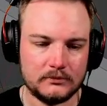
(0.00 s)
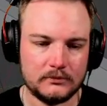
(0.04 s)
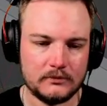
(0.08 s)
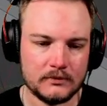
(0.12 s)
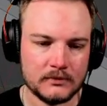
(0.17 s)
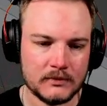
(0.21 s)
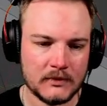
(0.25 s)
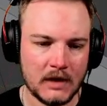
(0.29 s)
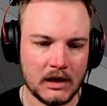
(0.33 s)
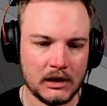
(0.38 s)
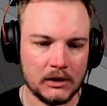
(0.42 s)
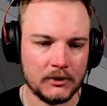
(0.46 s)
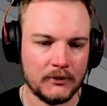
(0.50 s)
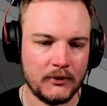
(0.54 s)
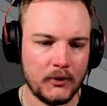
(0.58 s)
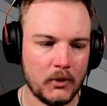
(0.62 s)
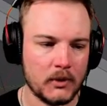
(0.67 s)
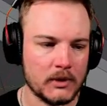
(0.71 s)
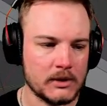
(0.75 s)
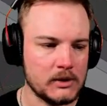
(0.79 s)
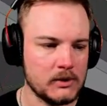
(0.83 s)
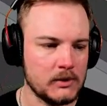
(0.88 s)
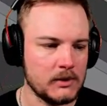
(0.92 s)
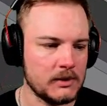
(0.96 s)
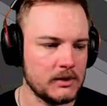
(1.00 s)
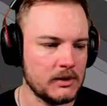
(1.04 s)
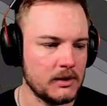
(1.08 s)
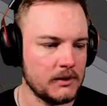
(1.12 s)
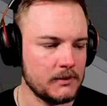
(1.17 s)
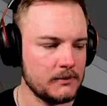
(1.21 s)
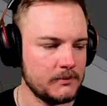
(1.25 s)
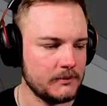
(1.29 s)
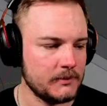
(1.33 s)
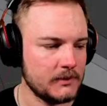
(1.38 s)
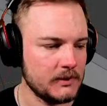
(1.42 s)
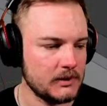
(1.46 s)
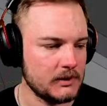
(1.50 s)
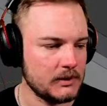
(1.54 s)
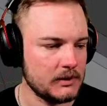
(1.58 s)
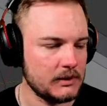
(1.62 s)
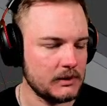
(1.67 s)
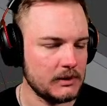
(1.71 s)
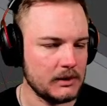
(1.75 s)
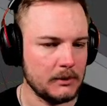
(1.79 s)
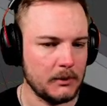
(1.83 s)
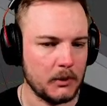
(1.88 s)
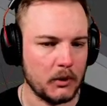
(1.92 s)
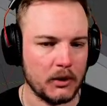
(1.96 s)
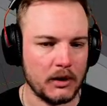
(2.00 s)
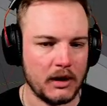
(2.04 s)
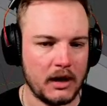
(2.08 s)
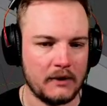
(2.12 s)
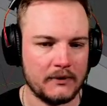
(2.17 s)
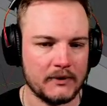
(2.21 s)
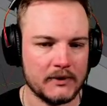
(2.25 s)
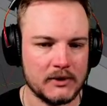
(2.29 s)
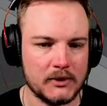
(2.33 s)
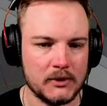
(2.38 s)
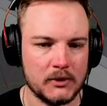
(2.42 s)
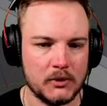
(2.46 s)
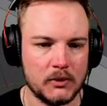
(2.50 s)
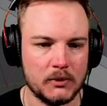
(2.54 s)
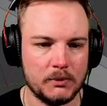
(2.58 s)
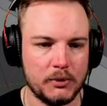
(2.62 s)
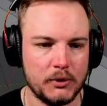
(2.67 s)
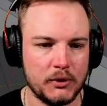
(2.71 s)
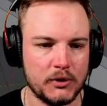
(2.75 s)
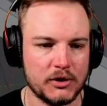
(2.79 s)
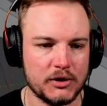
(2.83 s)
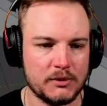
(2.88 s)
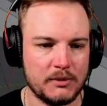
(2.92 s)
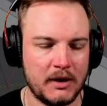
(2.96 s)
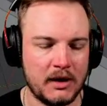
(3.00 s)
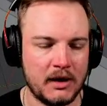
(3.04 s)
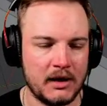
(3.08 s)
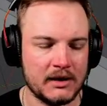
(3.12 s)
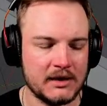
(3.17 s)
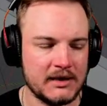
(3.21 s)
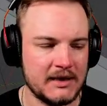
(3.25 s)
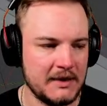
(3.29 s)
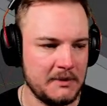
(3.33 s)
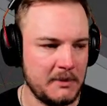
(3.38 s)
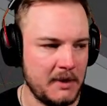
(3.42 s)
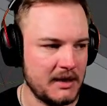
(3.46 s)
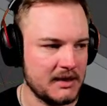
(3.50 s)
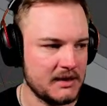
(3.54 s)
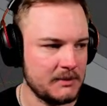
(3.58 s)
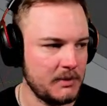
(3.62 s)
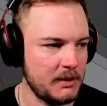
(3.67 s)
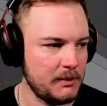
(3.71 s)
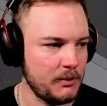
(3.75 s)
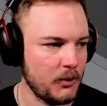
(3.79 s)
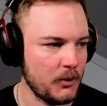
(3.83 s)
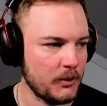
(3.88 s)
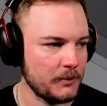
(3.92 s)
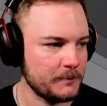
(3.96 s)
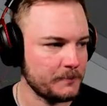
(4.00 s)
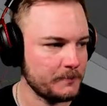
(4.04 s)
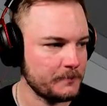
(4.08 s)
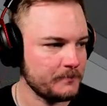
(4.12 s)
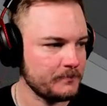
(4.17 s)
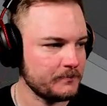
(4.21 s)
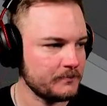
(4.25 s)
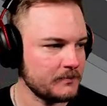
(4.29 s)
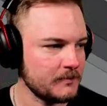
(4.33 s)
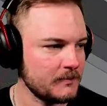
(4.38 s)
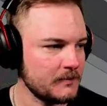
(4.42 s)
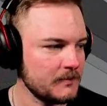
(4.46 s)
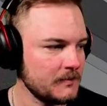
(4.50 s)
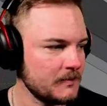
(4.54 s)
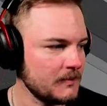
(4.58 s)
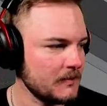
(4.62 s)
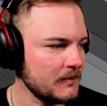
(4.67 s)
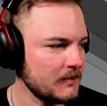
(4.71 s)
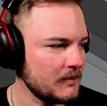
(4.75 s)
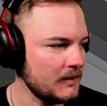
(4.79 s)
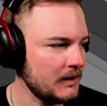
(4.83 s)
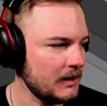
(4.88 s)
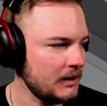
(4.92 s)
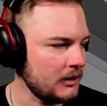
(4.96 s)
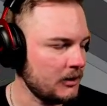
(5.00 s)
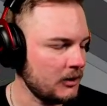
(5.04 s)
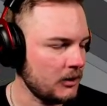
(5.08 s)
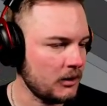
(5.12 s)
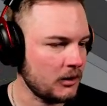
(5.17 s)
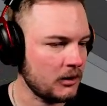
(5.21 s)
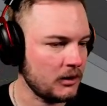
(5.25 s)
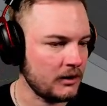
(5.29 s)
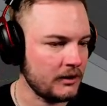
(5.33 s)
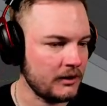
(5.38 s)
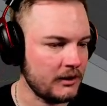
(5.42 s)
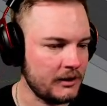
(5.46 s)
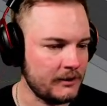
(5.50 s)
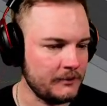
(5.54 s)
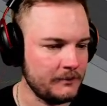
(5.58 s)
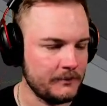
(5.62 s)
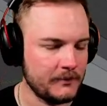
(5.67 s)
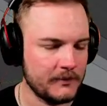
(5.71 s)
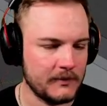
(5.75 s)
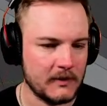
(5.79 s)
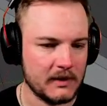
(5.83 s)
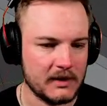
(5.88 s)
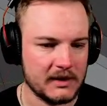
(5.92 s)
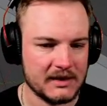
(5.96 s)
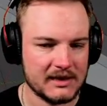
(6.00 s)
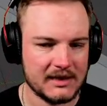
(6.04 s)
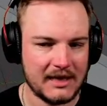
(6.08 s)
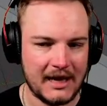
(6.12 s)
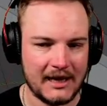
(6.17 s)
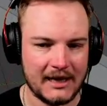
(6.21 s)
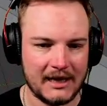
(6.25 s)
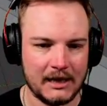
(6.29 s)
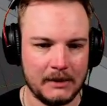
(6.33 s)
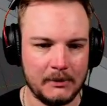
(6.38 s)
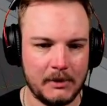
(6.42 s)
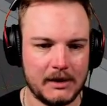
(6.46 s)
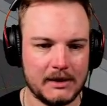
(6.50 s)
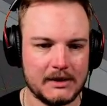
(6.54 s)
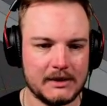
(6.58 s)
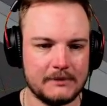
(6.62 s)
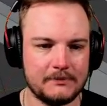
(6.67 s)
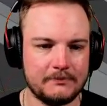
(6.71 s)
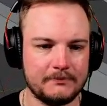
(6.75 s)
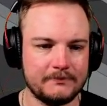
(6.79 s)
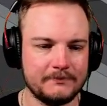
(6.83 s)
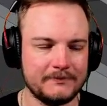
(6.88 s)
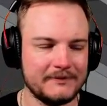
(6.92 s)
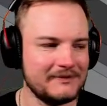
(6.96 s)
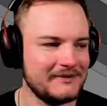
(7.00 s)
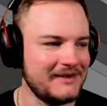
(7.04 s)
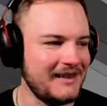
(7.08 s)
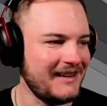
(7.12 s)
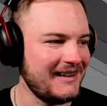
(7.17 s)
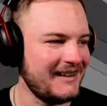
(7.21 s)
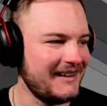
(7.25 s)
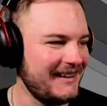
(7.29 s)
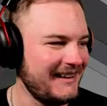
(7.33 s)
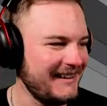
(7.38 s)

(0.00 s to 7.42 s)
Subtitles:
I look forward to it though. I'm going to have to push my teammates a bit more. They are lacking a bit. But